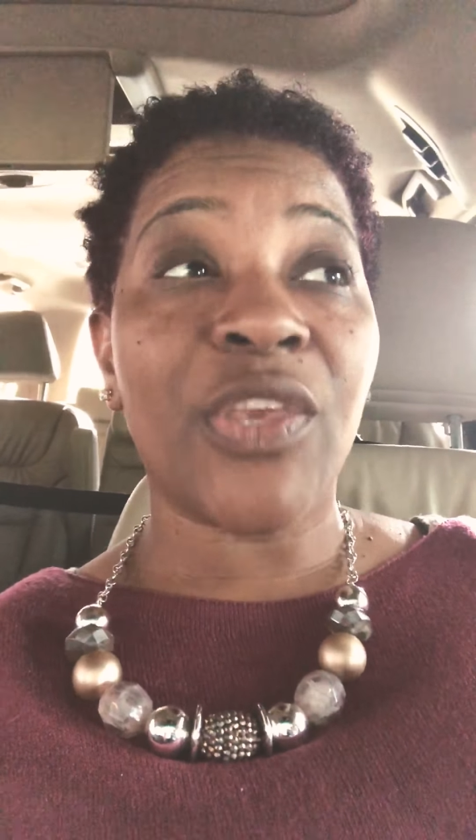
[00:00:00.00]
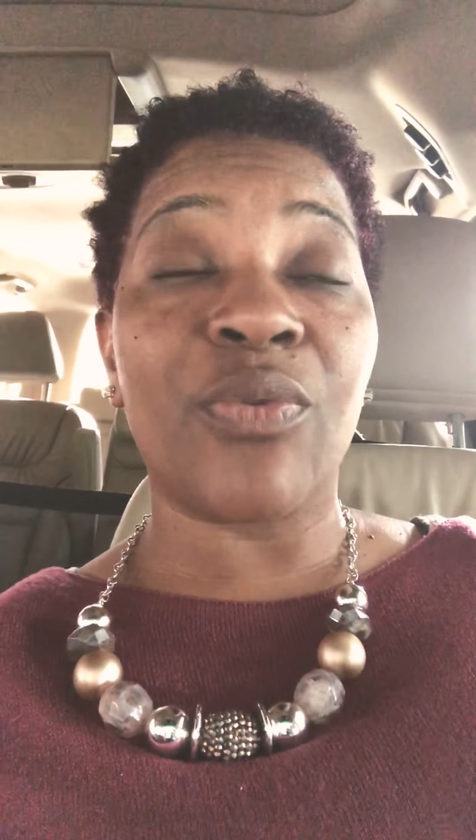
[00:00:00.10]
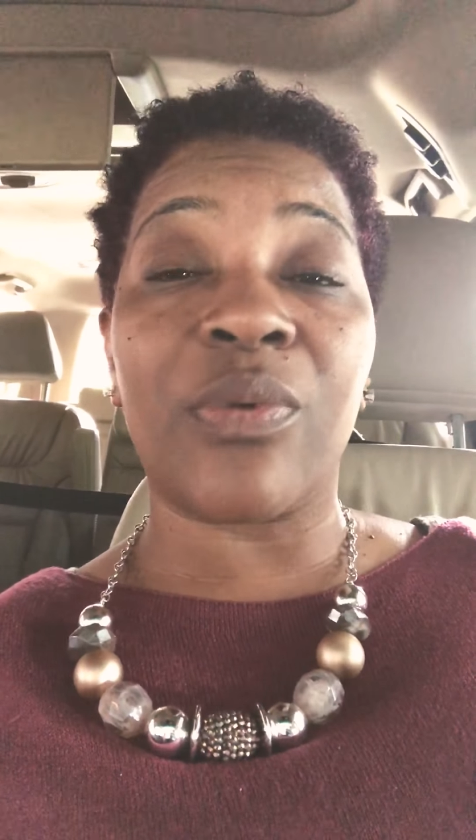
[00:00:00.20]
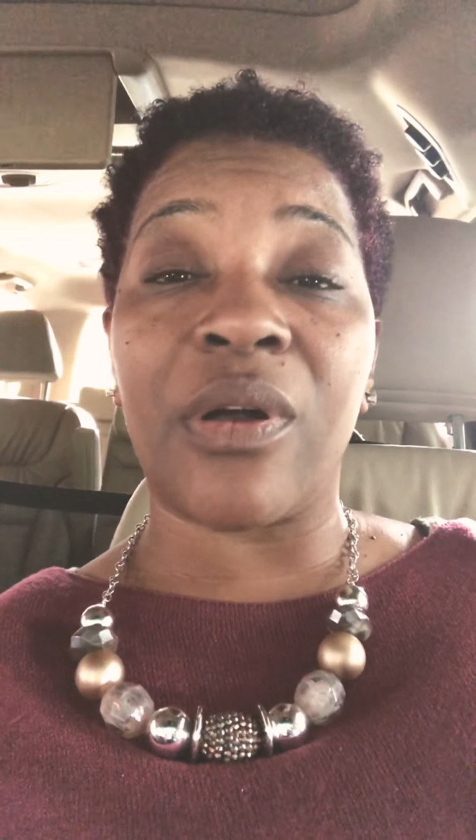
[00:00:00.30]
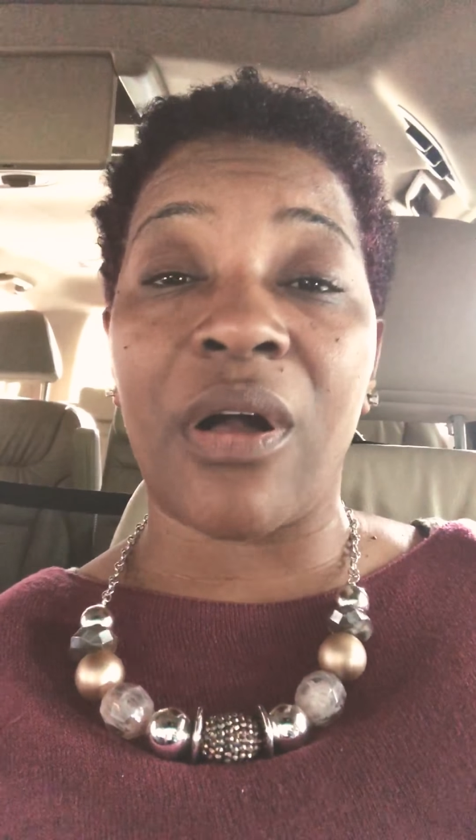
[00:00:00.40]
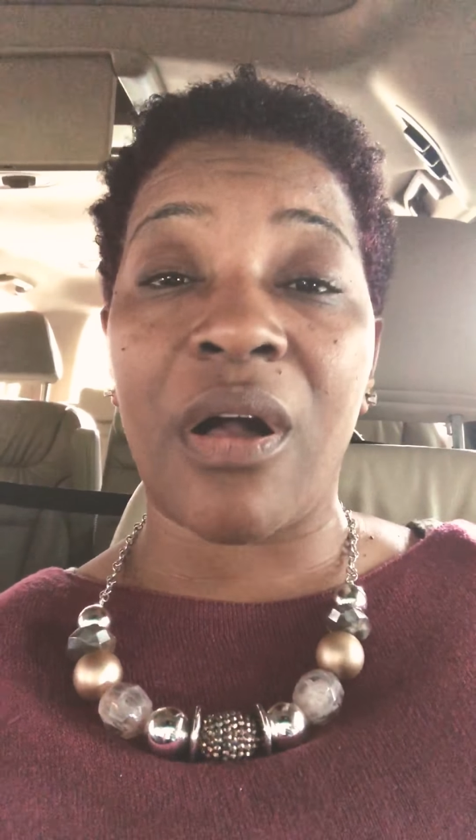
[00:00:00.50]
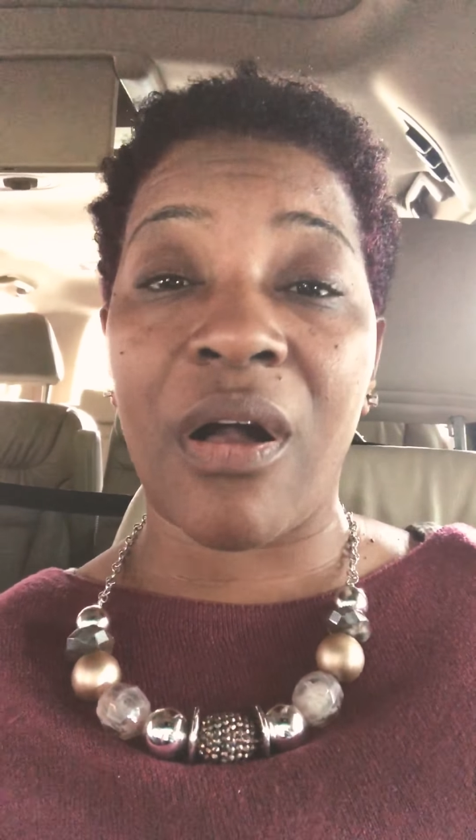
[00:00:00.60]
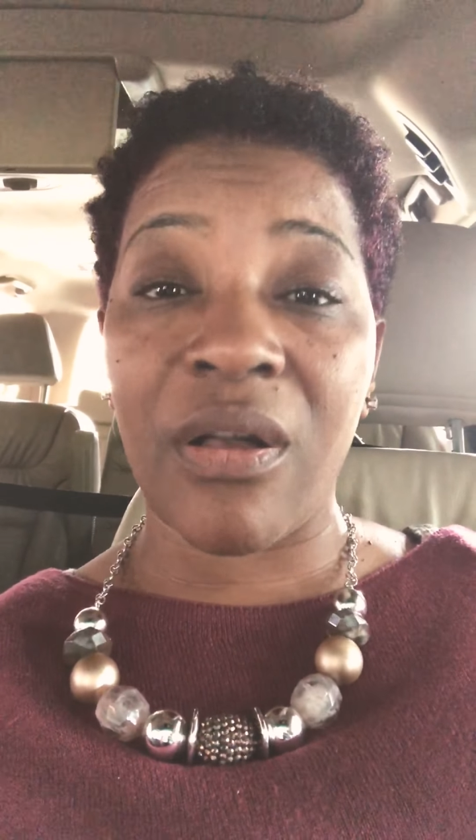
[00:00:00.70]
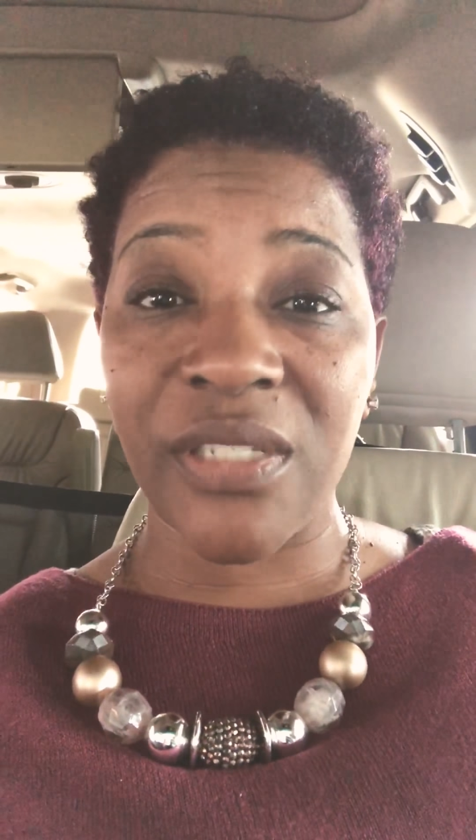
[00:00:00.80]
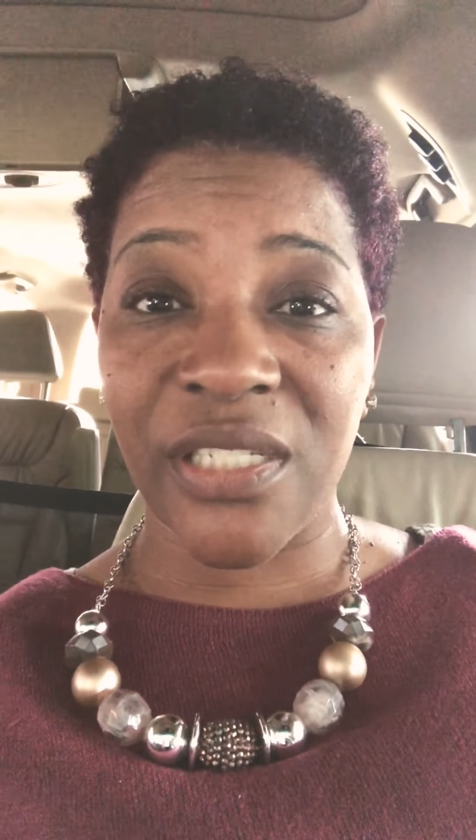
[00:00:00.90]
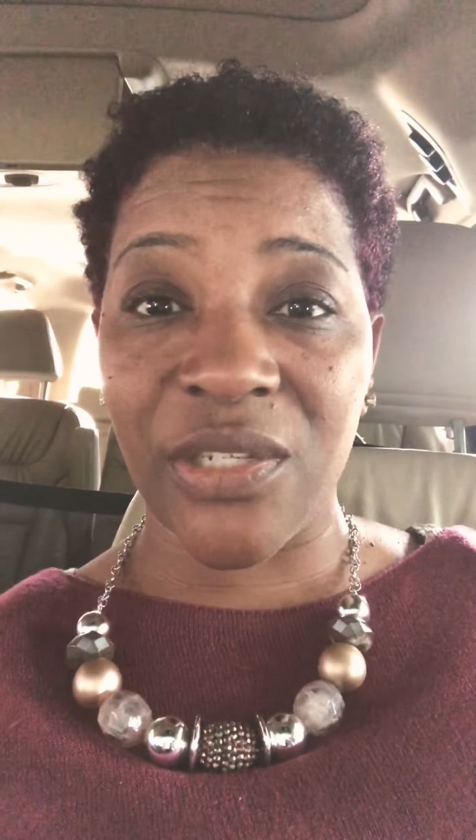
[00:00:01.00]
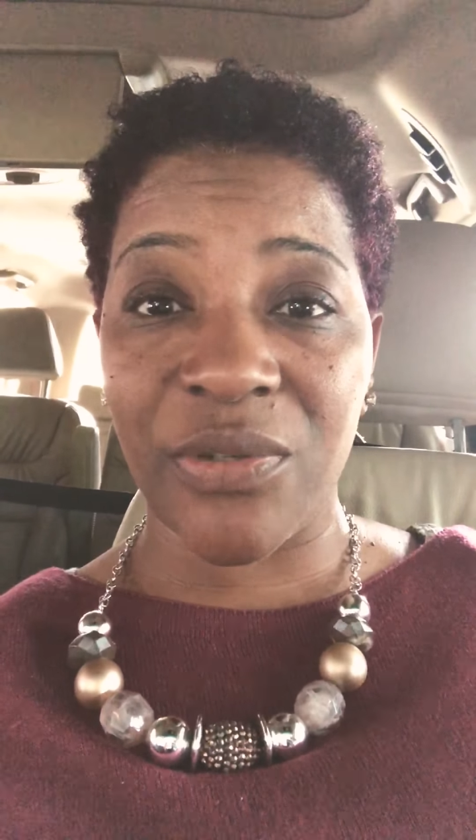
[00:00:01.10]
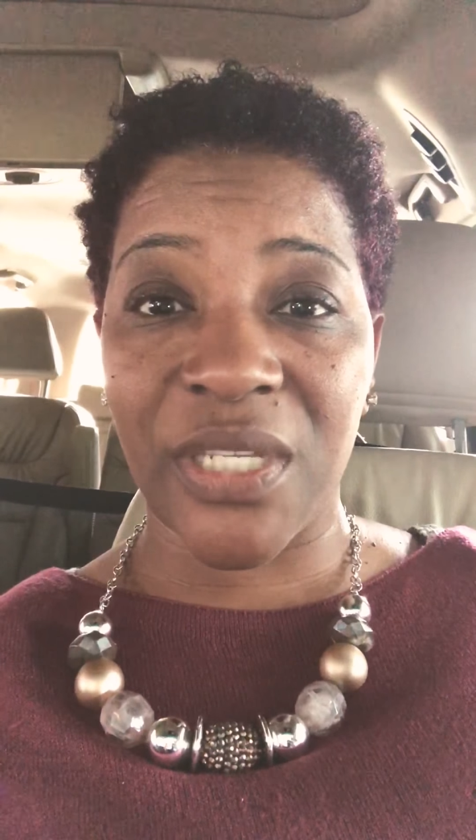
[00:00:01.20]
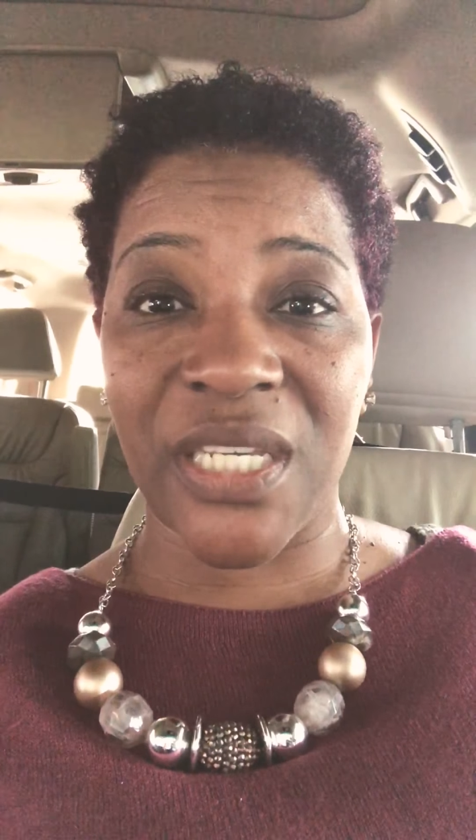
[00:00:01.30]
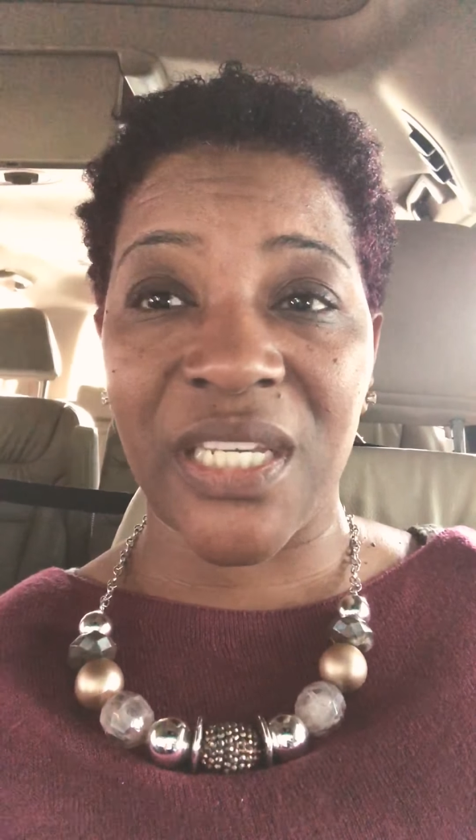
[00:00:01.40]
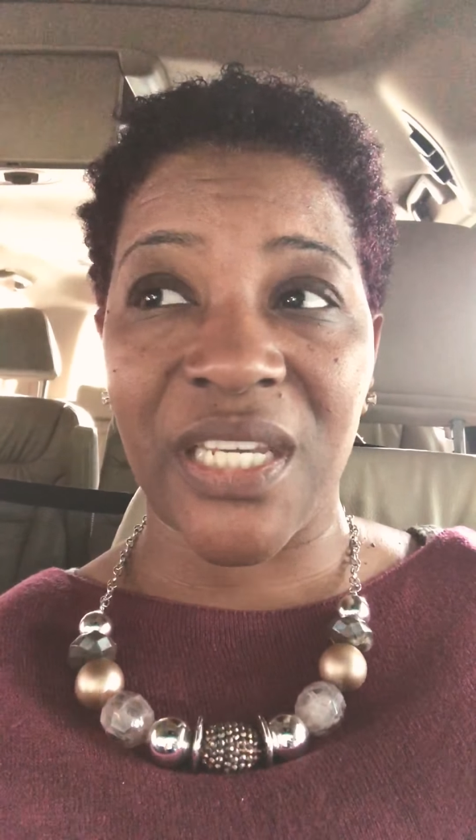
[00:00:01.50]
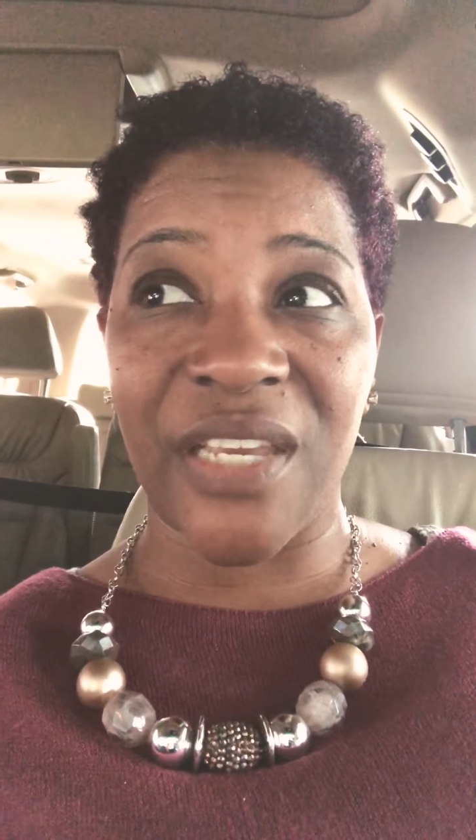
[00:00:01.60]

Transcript: you will also get